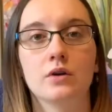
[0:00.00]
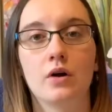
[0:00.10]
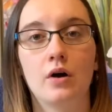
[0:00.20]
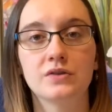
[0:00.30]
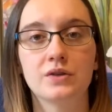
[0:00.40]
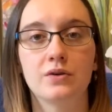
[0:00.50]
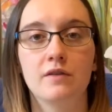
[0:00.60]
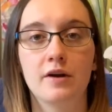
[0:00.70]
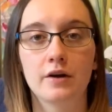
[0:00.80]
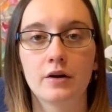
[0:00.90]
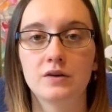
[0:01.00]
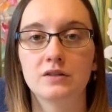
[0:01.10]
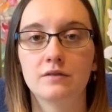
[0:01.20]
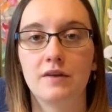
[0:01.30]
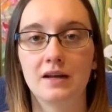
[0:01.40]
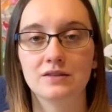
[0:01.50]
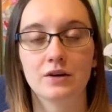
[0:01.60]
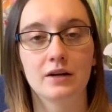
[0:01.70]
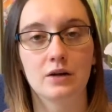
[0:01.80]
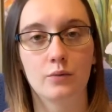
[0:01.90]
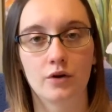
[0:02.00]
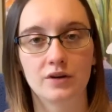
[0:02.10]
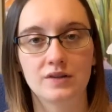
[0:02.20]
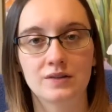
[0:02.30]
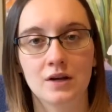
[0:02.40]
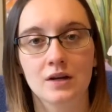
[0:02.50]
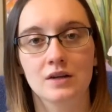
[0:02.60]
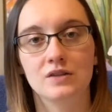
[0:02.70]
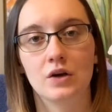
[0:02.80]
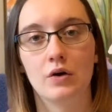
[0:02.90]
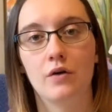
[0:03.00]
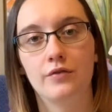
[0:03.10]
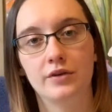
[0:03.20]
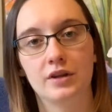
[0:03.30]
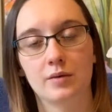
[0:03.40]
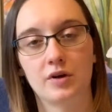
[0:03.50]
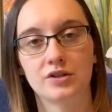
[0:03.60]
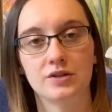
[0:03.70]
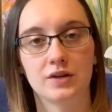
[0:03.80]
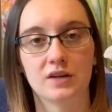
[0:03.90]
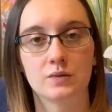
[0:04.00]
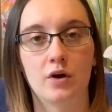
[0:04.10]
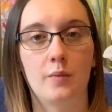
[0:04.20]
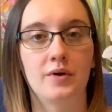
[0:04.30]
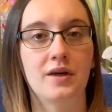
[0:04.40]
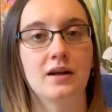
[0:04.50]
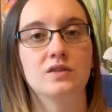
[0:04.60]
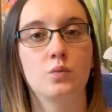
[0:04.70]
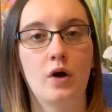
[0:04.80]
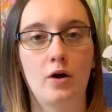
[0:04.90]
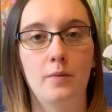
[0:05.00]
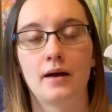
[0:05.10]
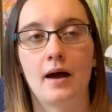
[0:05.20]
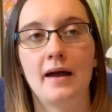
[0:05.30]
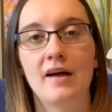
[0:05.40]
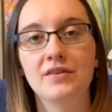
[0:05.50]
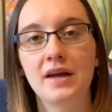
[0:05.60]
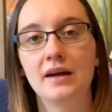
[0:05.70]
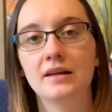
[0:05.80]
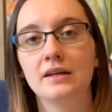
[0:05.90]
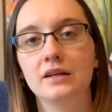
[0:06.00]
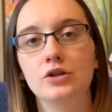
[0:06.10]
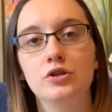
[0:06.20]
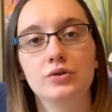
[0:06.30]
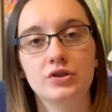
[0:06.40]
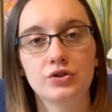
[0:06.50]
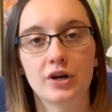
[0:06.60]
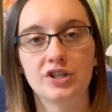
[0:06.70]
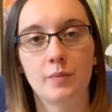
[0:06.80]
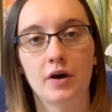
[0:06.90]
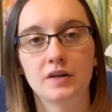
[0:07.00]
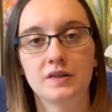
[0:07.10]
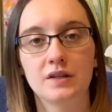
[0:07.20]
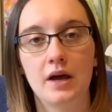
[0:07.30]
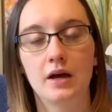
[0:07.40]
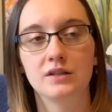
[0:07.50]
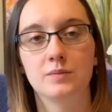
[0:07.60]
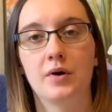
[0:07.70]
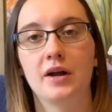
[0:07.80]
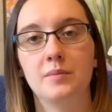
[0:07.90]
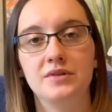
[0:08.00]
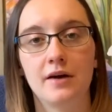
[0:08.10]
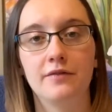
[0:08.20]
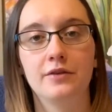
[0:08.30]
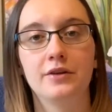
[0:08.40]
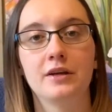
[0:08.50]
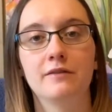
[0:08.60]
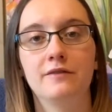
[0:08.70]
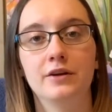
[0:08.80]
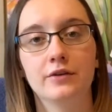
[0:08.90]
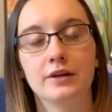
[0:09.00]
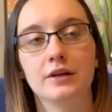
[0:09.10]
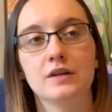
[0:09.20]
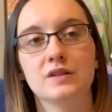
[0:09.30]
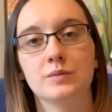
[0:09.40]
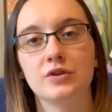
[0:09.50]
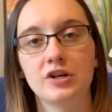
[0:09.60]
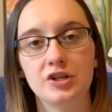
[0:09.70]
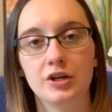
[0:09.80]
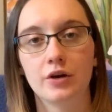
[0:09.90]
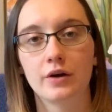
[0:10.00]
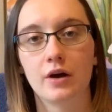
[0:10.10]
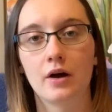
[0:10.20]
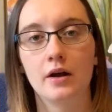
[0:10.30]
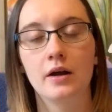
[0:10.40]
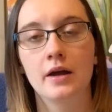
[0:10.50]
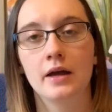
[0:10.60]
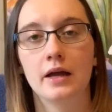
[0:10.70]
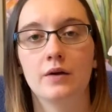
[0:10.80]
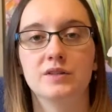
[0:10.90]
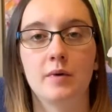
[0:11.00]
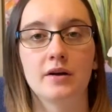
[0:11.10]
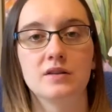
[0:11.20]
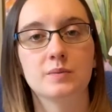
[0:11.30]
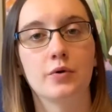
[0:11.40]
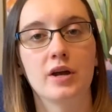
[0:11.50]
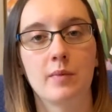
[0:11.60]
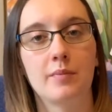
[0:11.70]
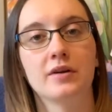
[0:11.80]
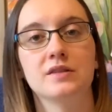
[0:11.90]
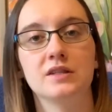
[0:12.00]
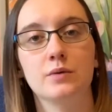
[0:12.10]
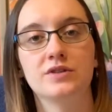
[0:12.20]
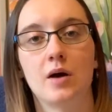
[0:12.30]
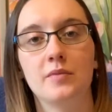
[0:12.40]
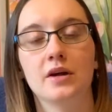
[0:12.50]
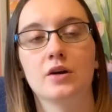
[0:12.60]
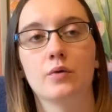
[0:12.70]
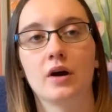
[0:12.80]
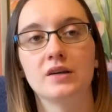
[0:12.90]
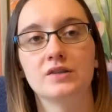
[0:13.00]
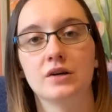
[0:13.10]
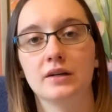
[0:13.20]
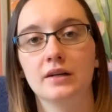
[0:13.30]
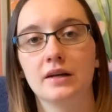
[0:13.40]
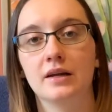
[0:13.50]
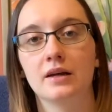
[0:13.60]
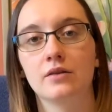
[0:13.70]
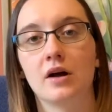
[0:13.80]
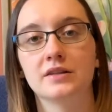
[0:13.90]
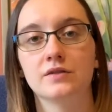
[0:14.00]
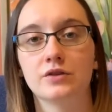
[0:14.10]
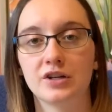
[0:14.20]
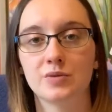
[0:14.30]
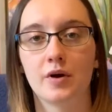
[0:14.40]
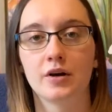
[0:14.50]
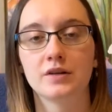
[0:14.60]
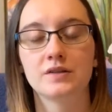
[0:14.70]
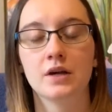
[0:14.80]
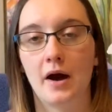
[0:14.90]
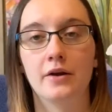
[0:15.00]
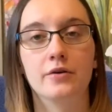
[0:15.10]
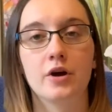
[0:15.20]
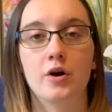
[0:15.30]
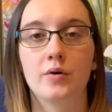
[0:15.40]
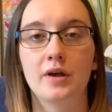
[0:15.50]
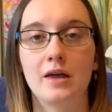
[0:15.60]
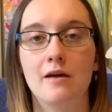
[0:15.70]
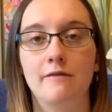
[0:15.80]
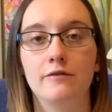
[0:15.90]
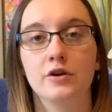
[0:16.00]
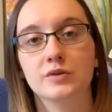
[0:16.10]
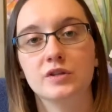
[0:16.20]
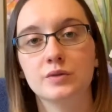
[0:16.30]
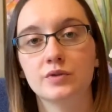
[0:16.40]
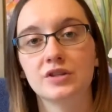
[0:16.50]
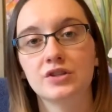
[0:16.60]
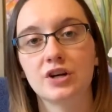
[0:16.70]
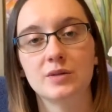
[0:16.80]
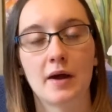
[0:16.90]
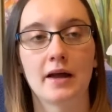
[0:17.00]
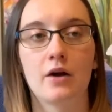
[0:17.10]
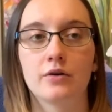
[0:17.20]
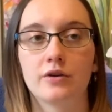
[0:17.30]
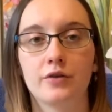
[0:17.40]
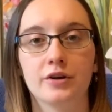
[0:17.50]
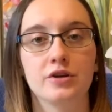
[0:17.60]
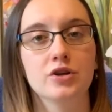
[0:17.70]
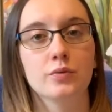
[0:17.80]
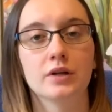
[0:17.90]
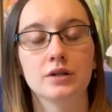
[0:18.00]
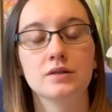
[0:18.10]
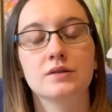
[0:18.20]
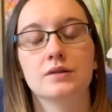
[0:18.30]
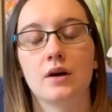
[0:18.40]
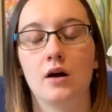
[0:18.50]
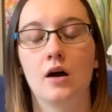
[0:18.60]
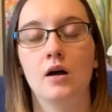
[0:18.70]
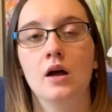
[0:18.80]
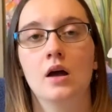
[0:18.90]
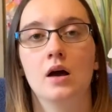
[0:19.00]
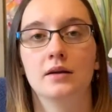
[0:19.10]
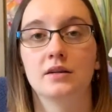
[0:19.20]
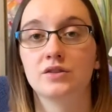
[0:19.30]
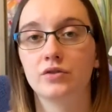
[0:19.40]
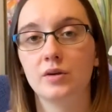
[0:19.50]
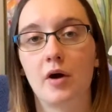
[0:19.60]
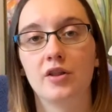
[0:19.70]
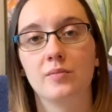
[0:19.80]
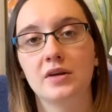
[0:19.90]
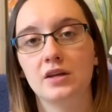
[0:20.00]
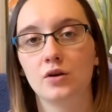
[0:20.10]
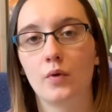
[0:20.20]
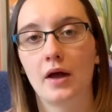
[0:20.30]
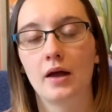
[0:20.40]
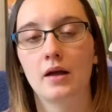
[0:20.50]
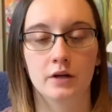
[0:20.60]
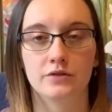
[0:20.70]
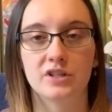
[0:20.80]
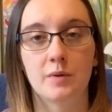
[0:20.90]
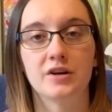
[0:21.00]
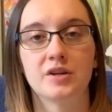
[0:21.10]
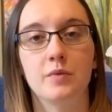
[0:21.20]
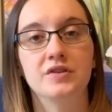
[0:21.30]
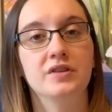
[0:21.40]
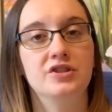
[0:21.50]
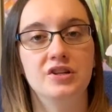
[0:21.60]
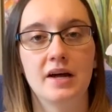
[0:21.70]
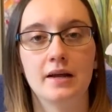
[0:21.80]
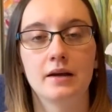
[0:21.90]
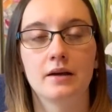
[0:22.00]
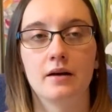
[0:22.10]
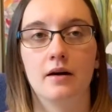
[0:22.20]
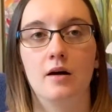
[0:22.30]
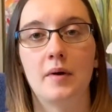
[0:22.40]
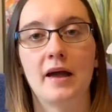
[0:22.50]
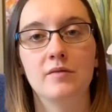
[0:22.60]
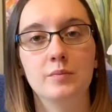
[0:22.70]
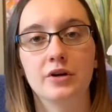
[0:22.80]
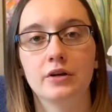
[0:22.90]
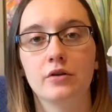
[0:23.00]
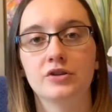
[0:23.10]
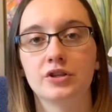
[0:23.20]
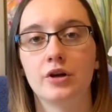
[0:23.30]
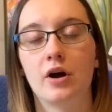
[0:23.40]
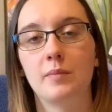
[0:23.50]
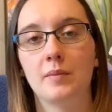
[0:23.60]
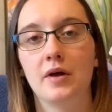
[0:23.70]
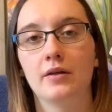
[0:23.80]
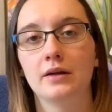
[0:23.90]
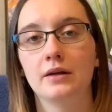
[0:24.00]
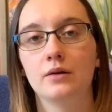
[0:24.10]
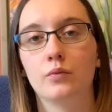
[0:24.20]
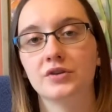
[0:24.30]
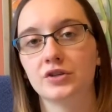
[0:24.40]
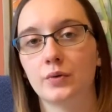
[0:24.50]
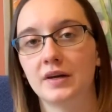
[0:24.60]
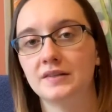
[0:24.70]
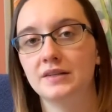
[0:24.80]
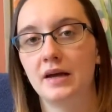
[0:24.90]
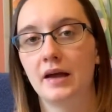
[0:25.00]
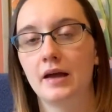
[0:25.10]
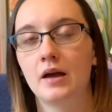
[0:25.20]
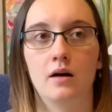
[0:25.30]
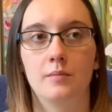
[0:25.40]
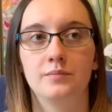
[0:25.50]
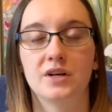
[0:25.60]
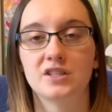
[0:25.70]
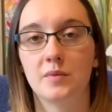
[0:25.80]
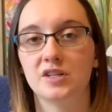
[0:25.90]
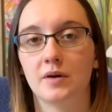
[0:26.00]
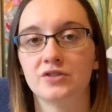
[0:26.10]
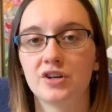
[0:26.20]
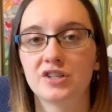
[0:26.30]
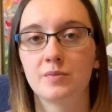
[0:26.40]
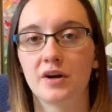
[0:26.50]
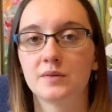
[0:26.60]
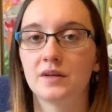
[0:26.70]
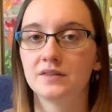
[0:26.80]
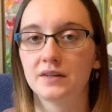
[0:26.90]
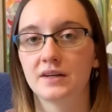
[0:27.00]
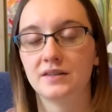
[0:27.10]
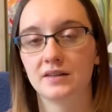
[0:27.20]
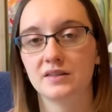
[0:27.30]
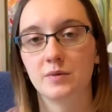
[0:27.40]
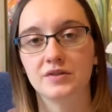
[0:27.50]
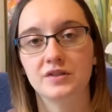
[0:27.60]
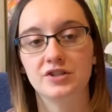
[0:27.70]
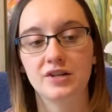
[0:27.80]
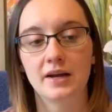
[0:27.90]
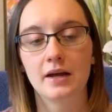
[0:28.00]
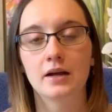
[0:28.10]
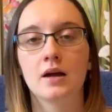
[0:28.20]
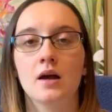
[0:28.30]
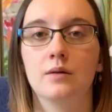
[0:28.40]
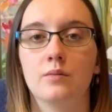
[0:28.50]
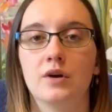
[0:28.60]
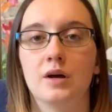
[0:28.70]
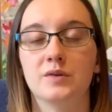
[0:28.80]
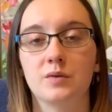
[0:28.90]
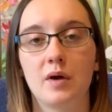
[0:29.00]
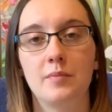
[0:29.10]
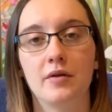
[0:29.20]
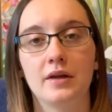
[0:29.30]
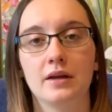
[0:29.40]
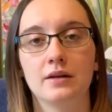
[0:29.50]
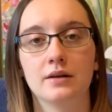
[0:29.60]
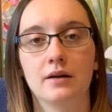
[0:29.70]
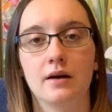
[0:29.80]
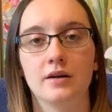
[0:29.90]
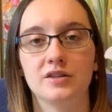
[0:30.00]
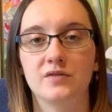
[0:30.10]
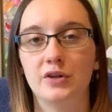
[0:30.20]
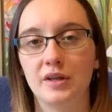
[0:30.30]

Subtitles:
Also, the varicose veins are getting worse, so hopefully the compression socks will help with that as well. I haven't had any new stretch marks yet, but I'm definitely feeling some stretching going on. It was about at this point in my pregnancy with Dominic where I started getting lots of stretch marks. I don't know if those ones will just stretch back out or if I'll get new ones. Doesn't really bother me either way. Stretch marks are mostly genetic. I have been putting lotion on my belly once or twice a day. Not so much about stretch marks because, like I said, that's mostly genetic. It helps with my belly just feeling